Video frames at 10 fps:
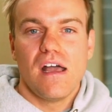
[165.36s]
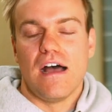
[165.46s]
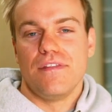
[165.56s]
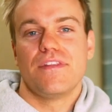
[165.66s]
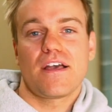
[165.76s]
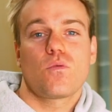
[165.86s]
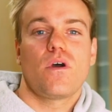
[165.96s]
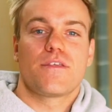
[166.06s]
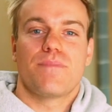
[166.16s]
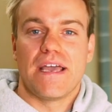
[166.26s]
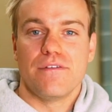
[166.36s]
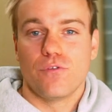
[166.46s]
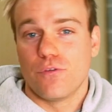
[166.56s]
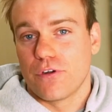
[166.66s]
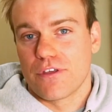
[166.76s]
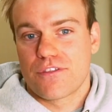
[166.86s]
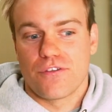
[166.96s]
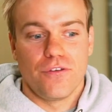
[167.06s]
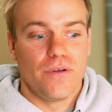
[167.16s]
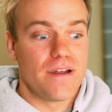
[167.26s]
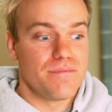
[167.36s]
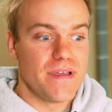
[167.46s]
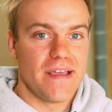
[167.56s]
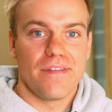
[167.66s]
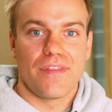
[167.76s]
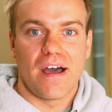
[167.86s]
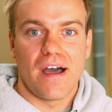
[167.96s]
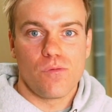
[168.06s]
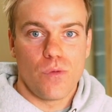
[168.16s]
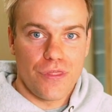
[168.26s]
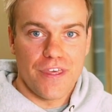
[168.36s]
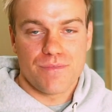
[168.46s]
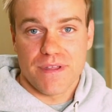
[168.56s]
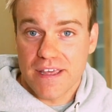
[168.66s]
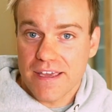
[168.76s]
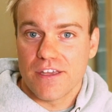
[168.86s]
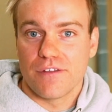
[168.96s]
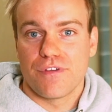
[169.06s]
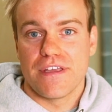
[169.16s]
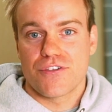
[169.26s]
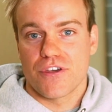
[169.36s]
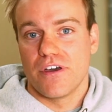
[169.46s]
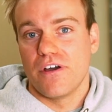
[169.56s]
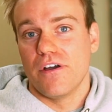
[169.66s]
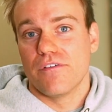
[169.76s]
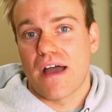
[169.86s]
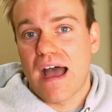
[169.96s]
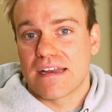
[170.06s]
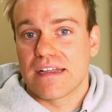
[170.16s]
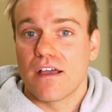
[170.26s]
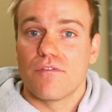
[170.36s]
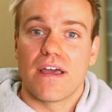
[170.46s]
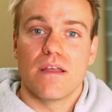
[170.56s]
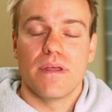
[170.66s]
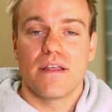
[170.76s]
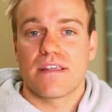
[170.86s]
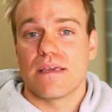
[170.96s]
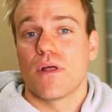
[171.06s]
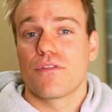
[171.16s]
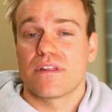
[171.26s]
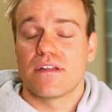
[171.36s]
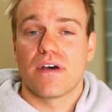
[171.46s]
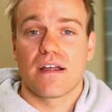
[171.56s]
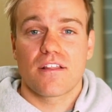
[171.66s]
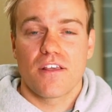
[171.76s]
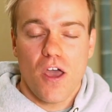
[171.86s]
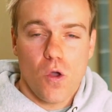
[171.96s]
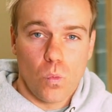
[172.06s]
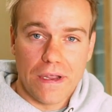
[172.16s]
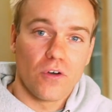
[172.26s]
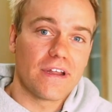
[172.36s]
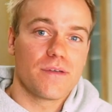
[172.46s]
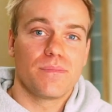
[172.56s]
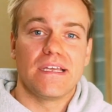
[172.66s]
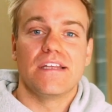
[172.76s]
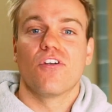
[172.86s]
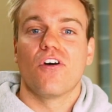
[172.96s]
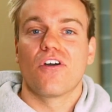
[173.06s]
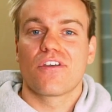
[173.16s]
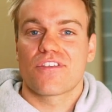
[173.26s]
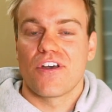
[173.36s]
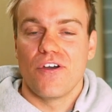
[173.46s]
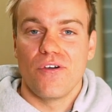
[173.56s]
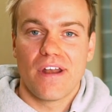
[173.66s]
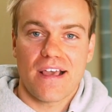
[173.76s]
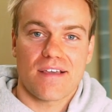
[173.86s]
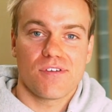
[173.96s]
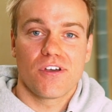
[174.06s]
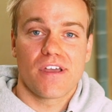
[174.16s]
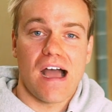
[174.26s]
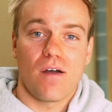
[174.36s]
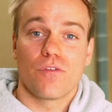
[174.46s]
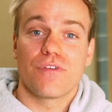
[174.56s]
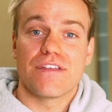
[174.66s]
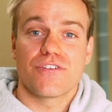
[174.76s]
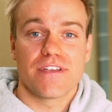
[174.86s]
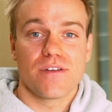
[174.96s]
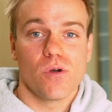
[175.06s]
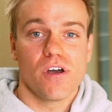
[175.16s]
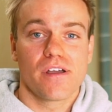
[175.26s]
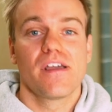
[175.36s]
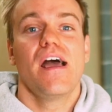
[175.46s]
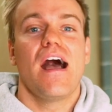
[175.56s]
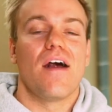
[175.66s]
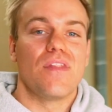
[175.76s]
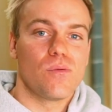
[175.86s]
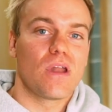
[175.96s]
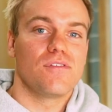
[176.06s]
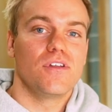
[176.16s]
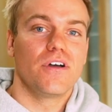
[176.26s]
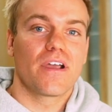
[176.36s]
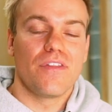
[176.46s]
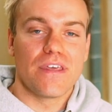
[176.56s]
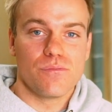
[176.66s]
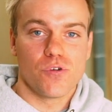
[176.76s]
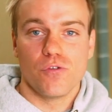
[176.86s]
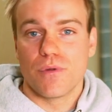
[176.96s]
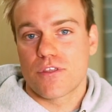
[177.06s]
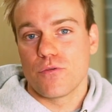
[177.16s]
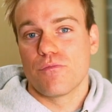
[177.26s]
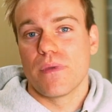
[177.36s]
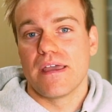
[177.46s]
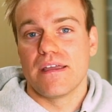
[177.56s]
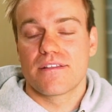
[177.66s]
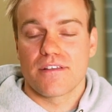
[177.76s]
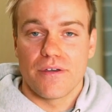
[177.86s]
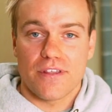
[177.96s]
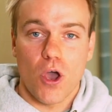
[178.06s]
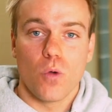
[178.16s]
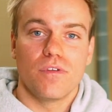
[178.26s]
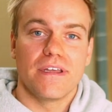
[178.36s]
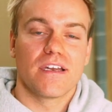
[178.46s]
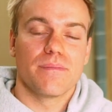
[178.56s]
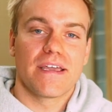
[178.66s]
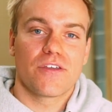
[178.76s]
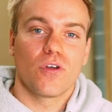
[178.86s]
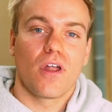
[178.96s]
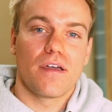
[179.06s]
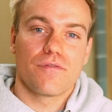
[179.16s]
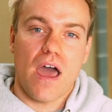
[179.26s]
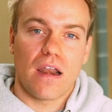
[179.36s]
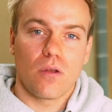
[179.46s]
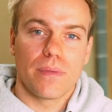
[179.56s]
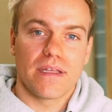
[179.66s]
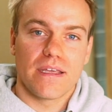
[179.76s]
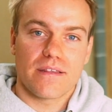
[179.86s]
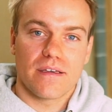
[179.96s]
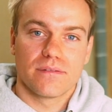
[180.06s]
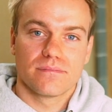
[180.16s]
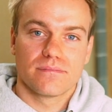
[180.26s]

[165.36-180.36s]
And that's why it's painful for us to admit that with this particular feature of adding availability months in advance, we got it completely wrong. So let's have a look at how the feature did work, and then we'll have a look at the improvements that we've made, so it's hopefully going to make your life a little bit easier.